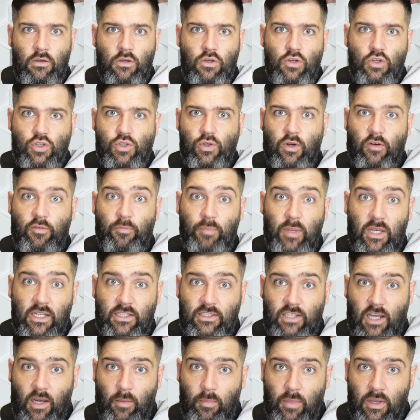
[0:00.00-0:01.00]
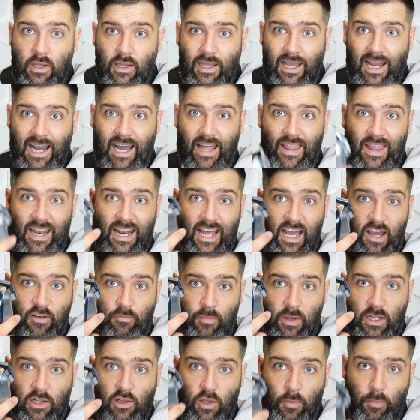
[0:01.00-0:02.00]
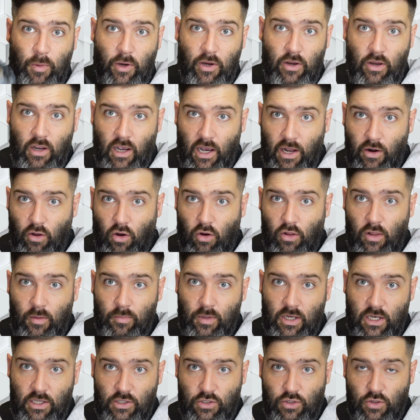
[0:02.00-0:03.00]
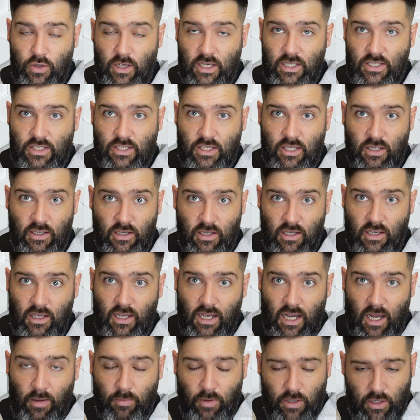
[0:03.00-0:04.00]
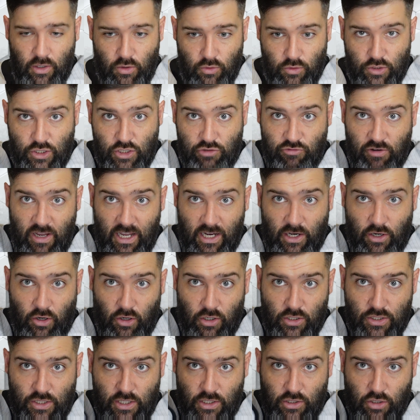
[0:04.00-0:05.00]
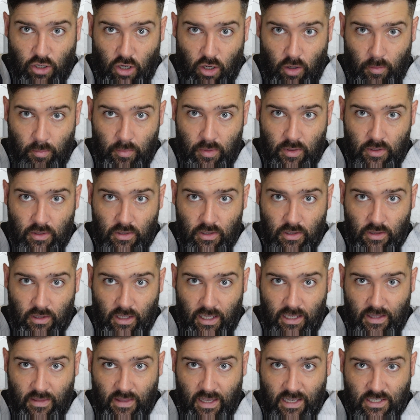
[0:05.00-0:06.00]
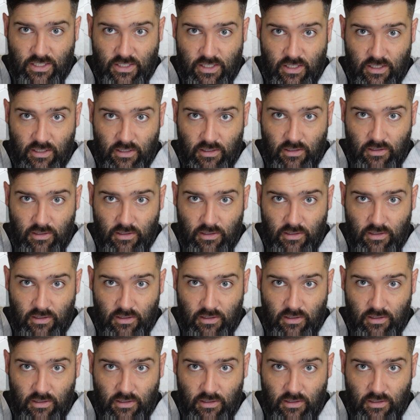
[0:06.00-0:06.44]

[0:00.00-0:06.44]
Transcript: So I've picked up and then I have my clipper, and all I'm going to do is I'm going to go straight across the top like this.